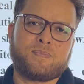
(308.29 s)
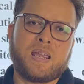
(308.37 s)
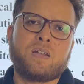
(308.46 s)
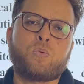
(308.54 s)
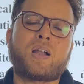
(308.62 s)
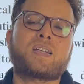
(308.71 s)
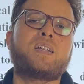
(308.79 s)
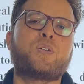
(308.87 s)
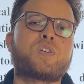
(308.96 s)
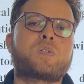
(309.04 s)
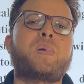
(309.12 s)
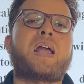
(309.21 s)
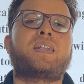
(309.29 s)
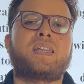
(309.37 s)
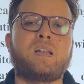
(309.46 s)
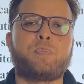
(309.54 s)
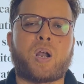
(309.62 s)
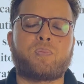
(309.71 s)
And what are those
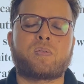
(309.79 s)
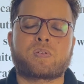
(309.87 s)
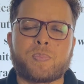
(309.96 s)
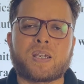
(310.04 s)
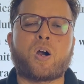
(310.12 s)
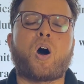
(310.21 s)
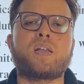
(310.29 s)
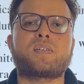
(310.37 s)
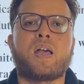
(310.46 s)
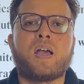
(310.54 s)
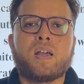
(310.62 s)
practical problems? Because